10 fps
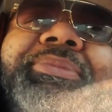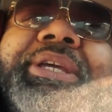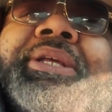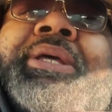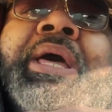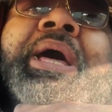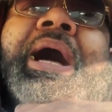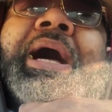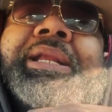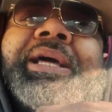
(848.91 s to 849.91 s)
meeting.
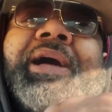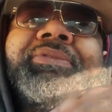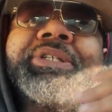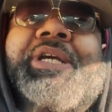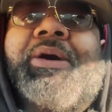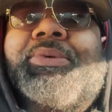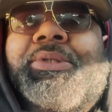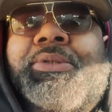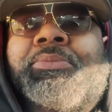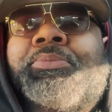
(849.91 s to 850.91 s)
I had to have a chat with
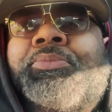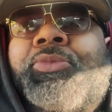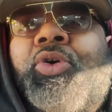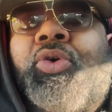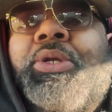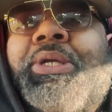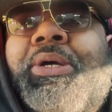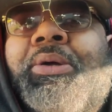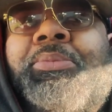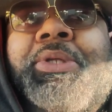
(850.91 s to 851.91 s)
them on the
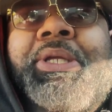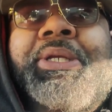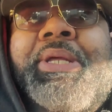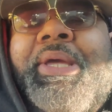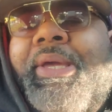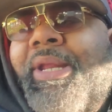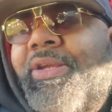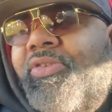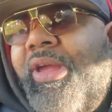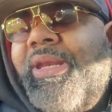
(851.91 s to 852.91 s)
internet, and they
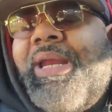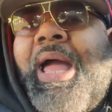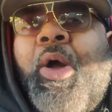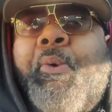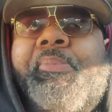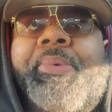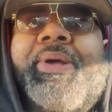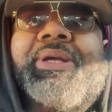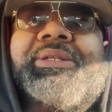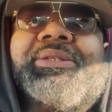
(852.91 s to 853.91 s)
straightened it out.
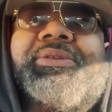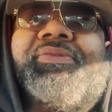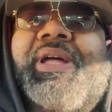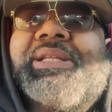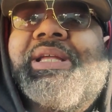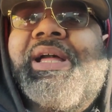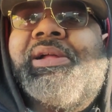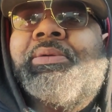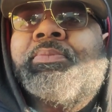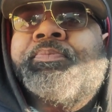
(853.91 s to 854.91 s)
But it's just the fact
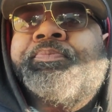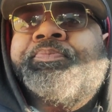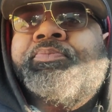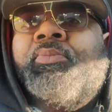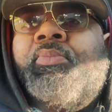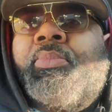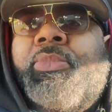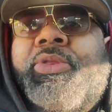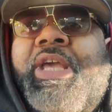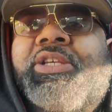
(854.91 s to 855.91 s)
that
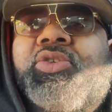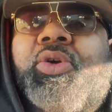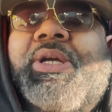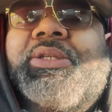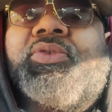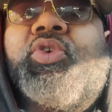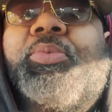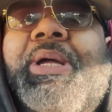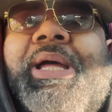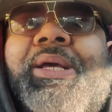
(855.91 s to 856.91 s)
they saw that the
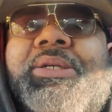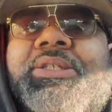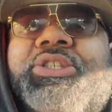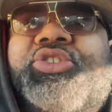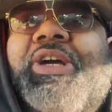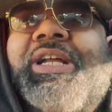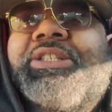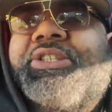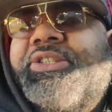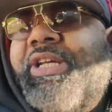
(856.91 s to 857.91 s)
robot had a good
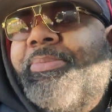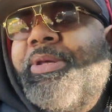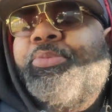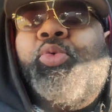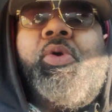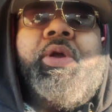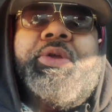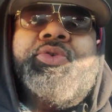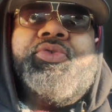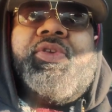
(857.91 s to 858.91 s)
strategy that people weren't
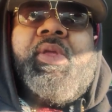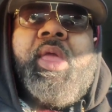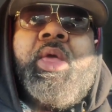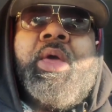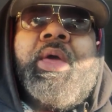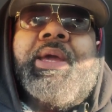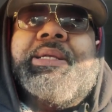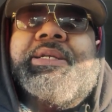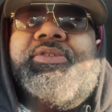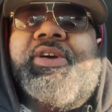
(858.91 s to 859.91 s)
using,
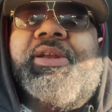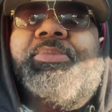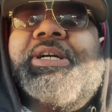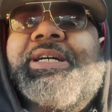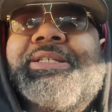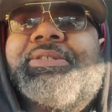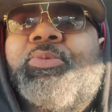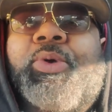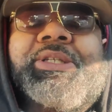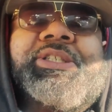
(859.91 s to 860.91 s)
and because
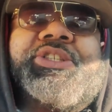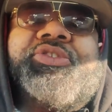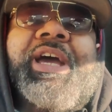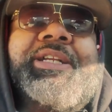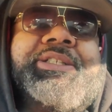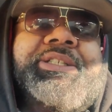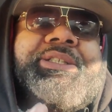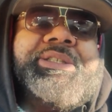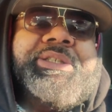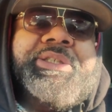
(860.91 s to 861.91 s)
once the strategy
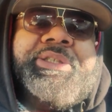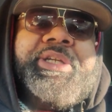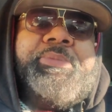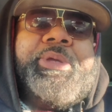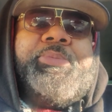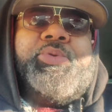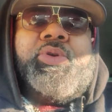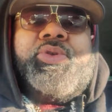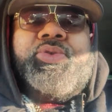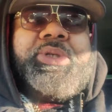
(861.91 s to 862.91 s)
is good and people
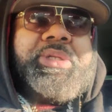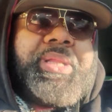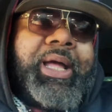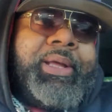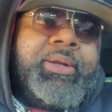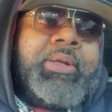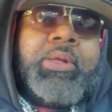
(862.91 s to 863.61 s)
don't use it a lot,